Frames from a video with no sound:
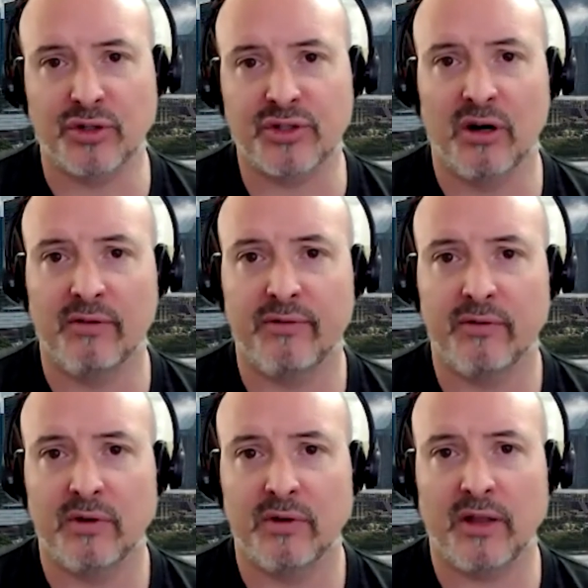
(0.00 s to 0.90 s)
yourself,
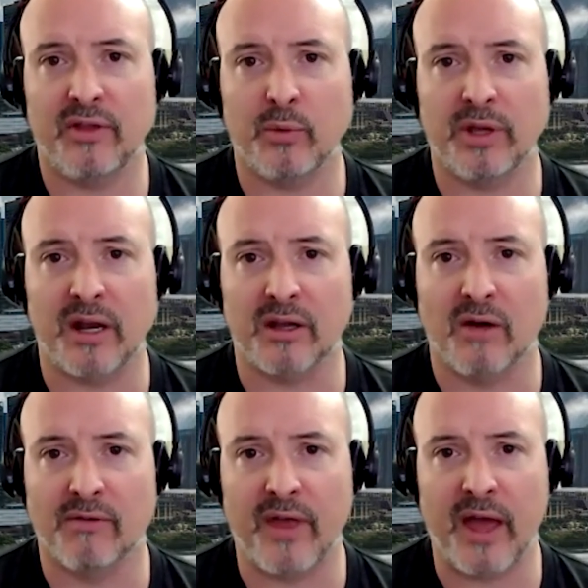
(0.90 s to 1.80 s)
and I think we kind of
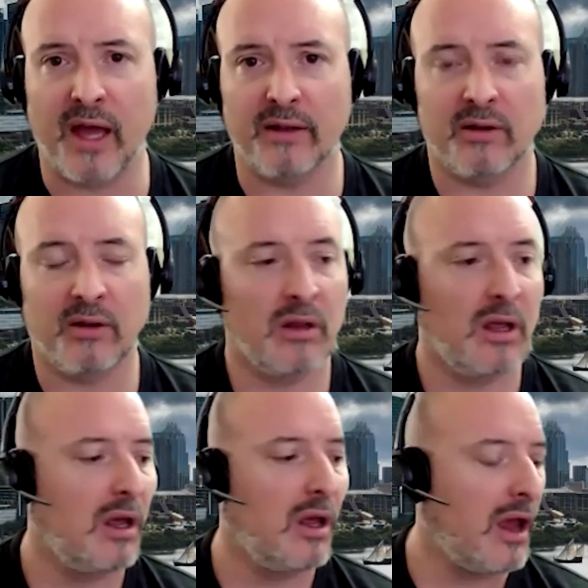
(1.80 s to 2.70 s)
cover that.
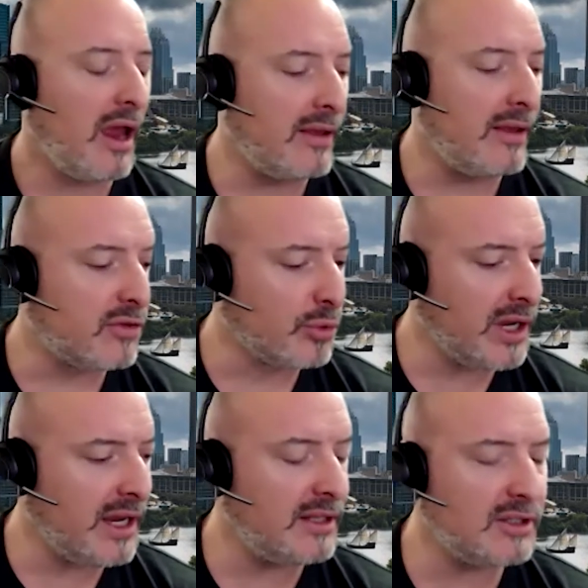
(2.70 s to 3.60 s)
And
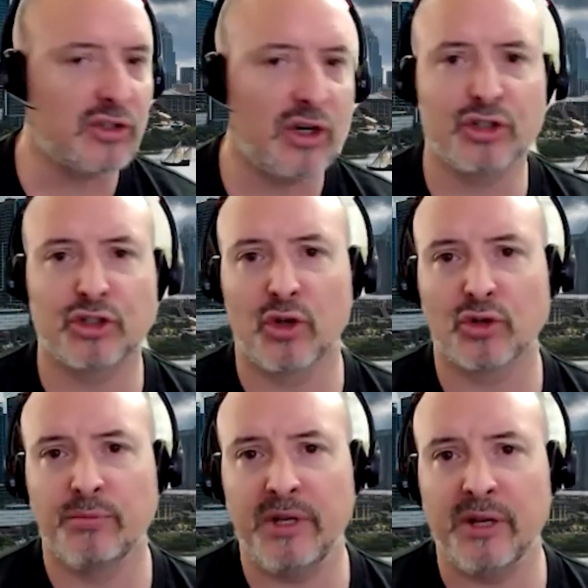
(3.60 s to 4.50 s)
three, start your
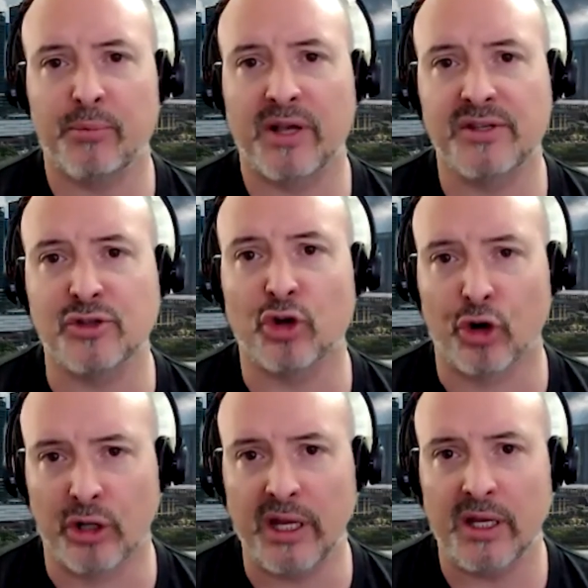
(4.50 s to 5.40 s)
social media presence
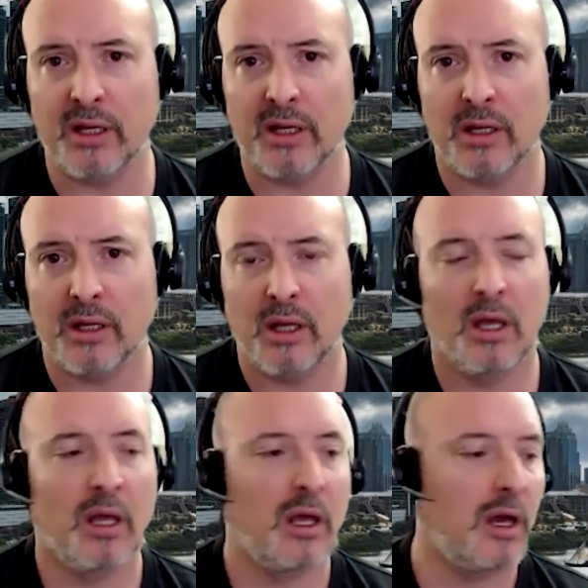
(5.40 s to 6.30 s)
early.
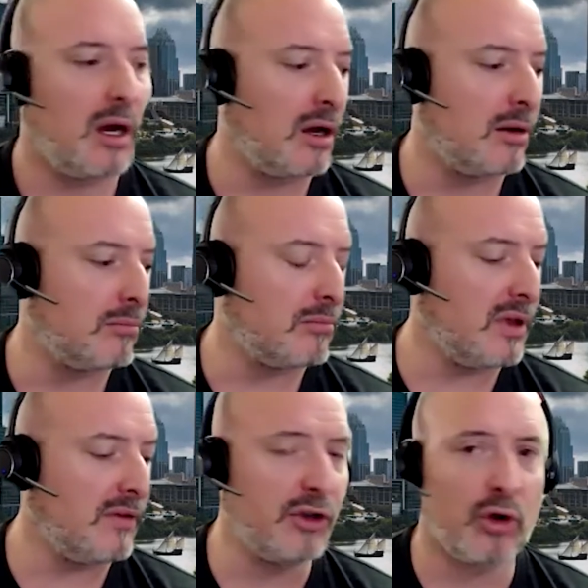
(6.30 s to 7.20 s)
Um,
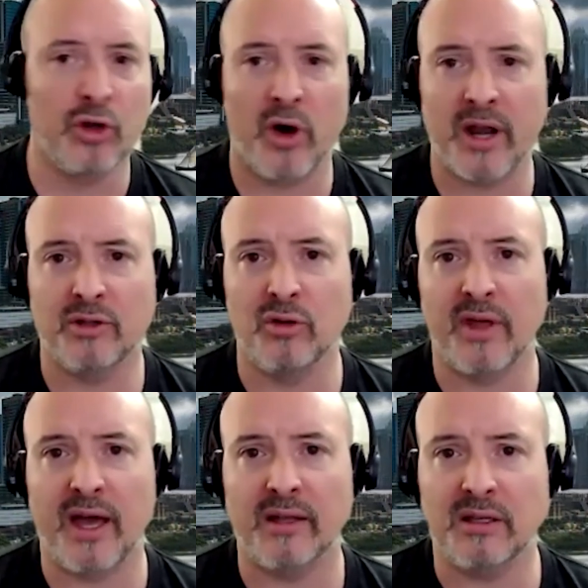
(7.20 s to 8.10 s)
if you don't know how to do
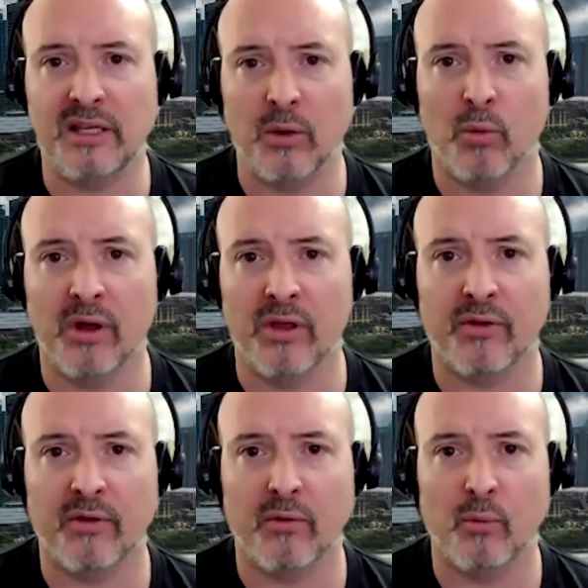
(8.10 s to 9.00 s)
that, get with
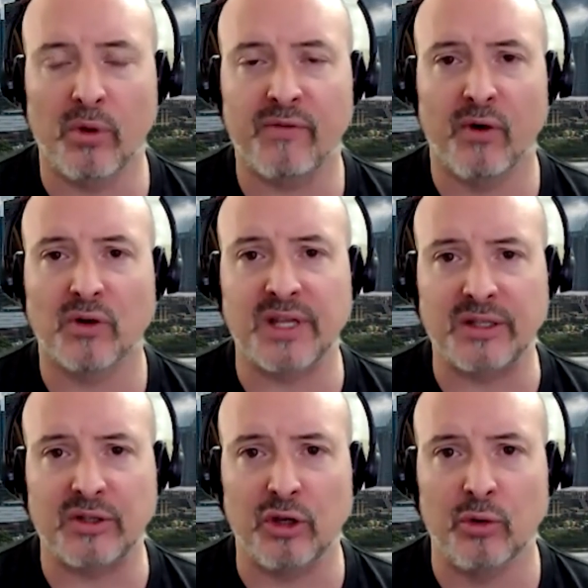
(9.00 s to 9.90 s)
with folks
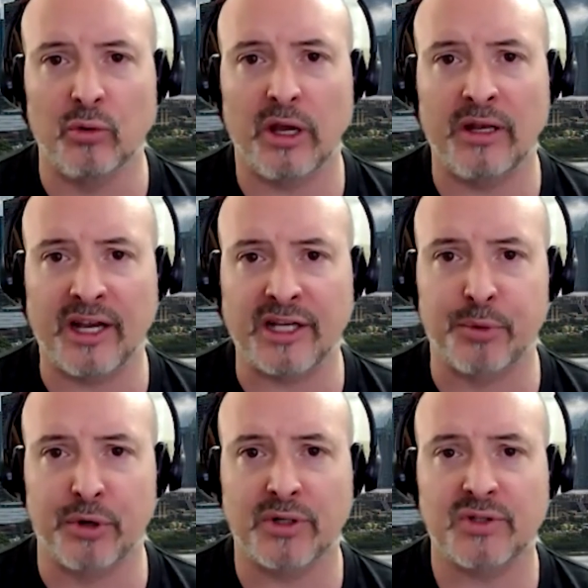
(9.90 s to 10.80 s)
that do and
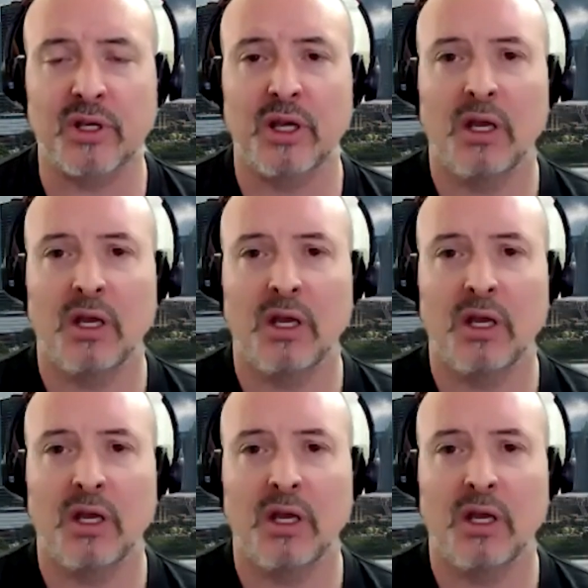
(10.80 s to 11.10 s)
experts.